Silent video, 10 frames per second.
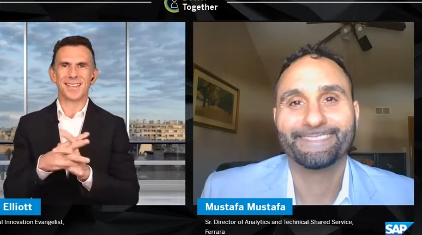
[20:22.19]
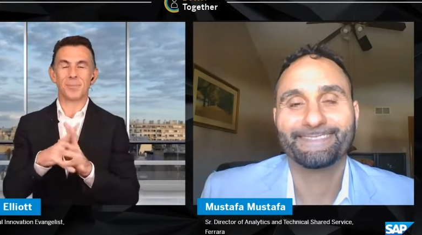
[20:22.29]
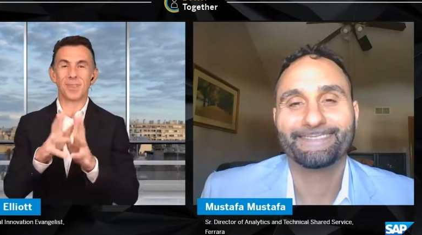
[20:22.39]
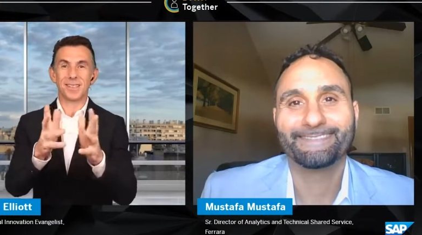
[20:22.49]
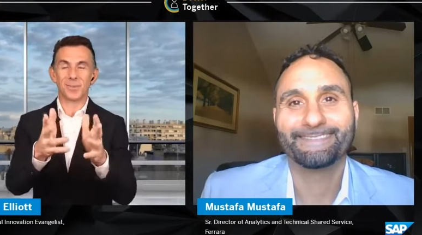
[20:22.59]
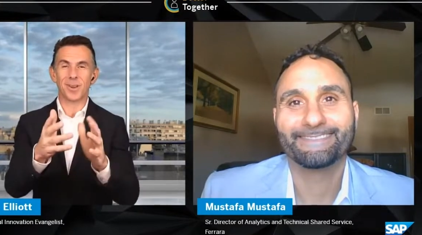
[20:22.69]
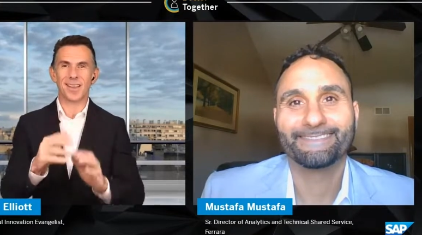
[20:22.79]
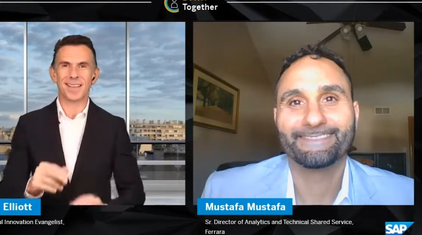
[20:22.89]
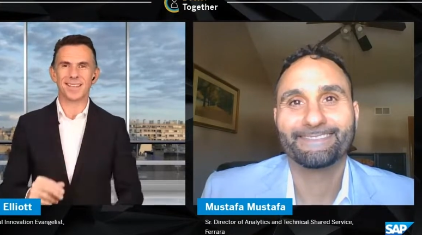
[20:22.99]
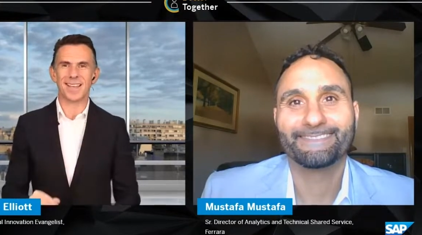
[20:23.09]
Speaker 1: And some of
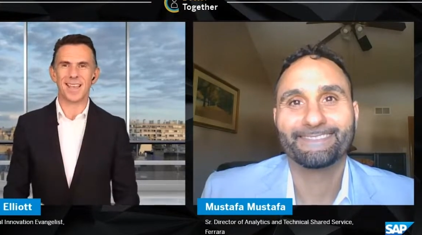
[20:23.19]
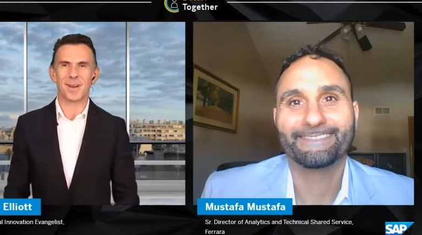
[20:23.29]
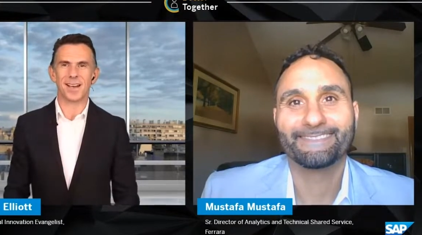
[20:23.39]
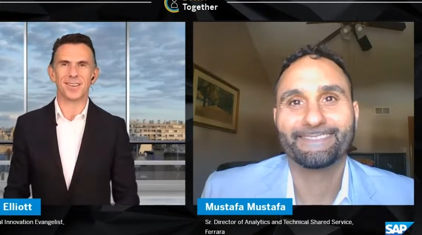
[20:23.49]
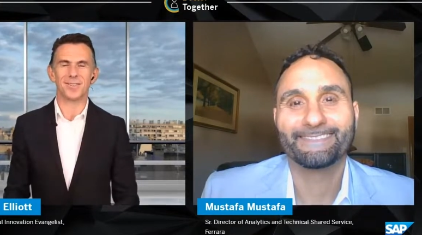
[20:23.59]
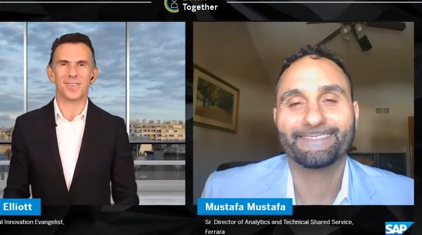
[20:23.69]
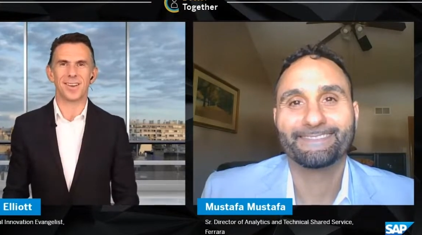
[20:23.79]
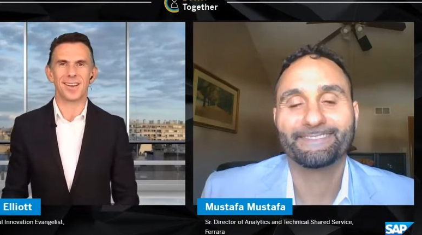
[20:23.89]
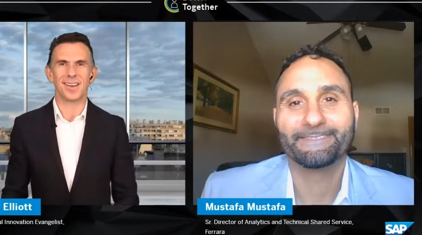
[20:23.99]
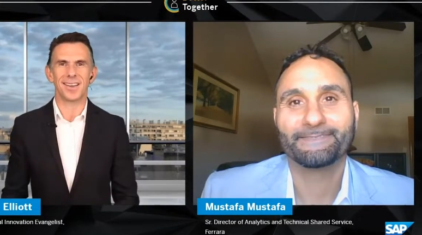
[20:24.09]
these were, actually came out
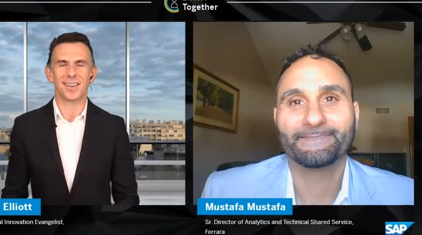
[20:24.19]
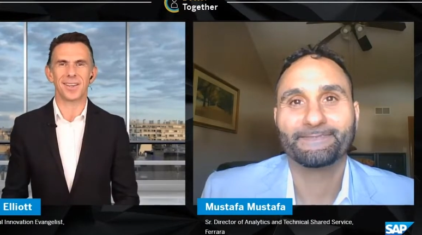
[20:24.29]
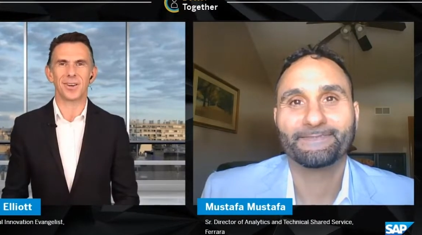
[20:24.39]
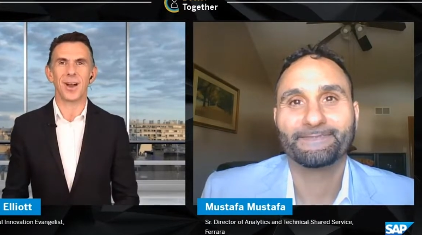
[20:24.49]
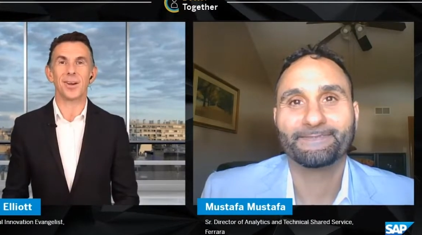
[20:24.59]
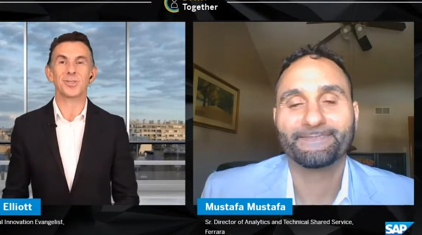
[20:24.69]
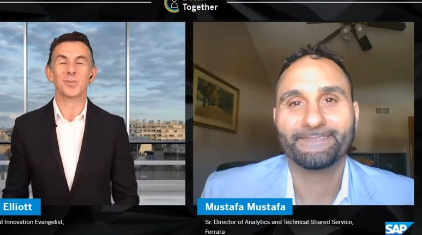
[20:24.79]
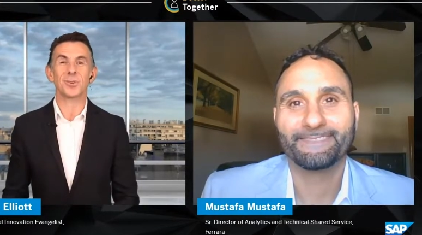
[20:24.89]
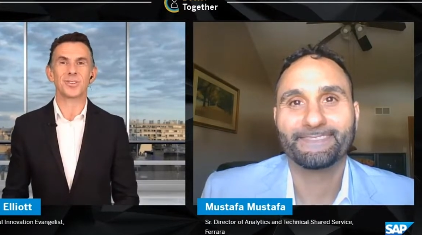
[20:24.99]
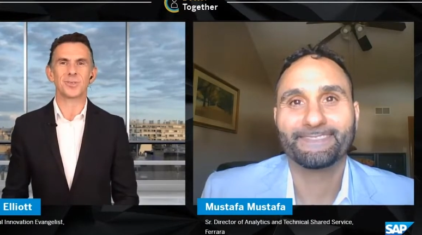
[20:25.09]
of uh, the
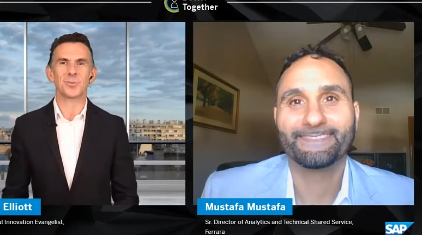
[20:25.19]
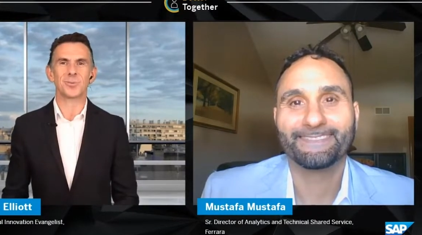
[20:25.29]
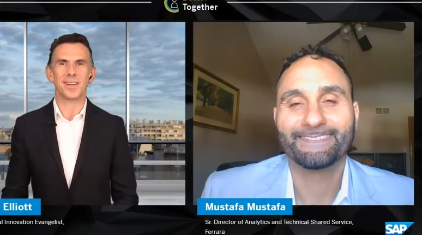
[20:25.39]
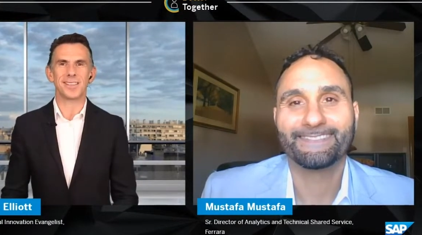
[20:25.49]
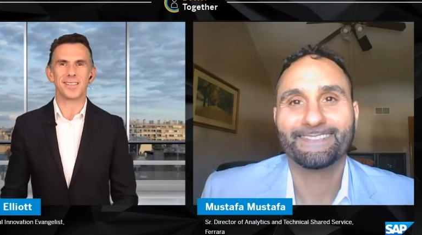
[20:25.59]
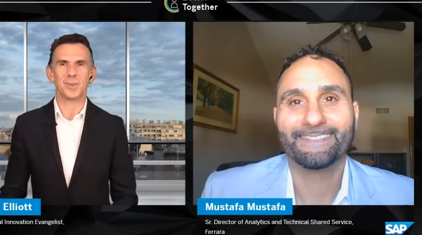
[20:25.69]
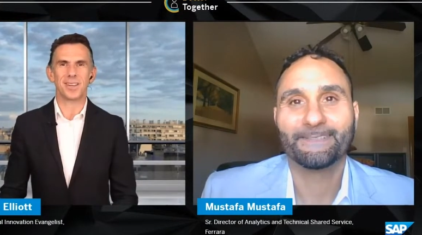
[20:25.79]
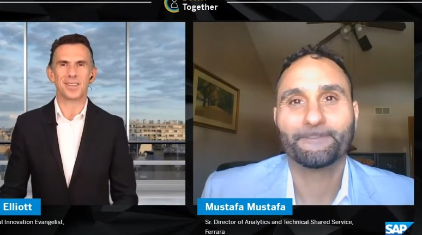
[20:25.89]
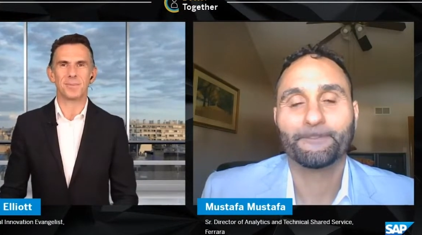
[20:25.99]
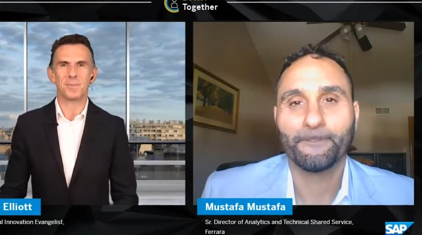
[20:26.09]
crowdsourced
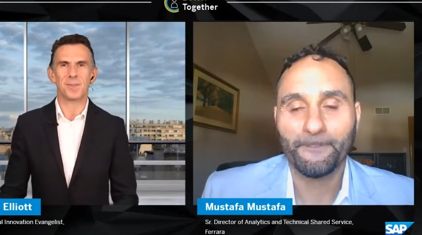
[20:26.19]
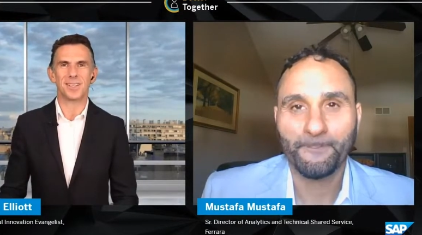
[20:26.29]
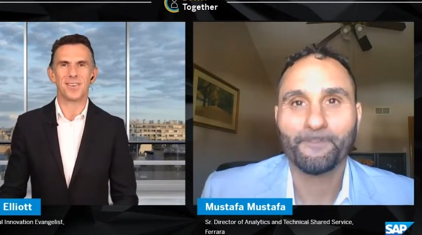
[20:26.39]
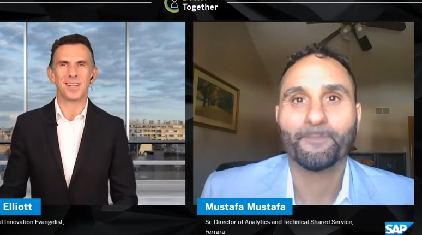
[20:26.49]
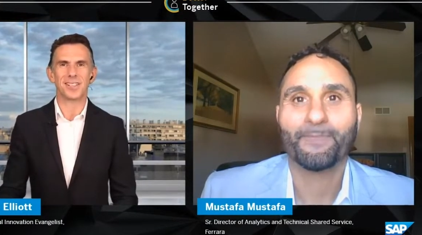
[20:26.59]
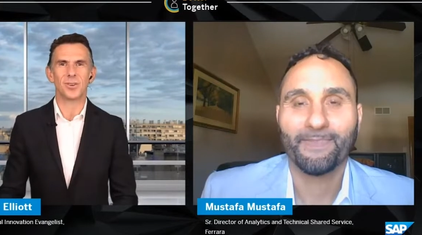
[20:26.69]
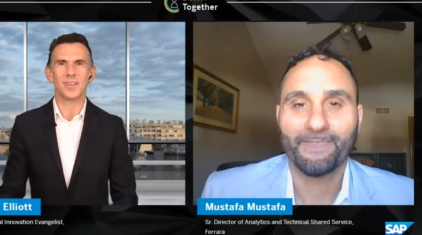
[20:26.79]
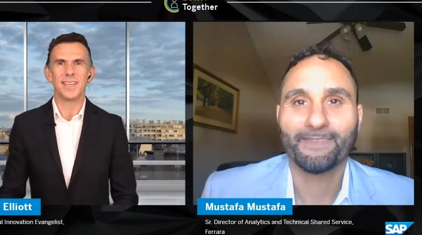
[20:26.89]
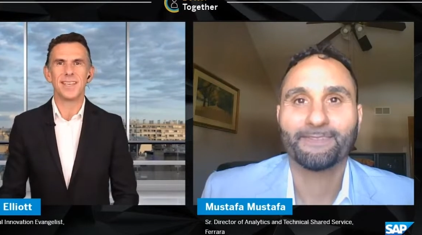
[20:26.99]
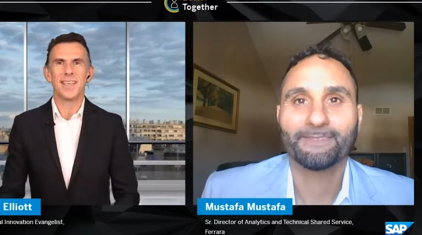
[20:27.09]
ones that we asked people in
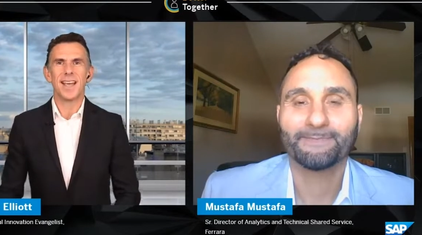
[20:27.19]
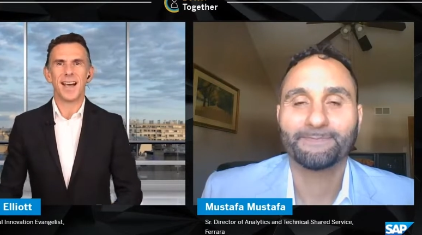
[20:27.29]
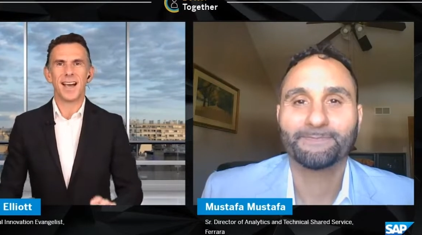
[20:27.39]
advance. So,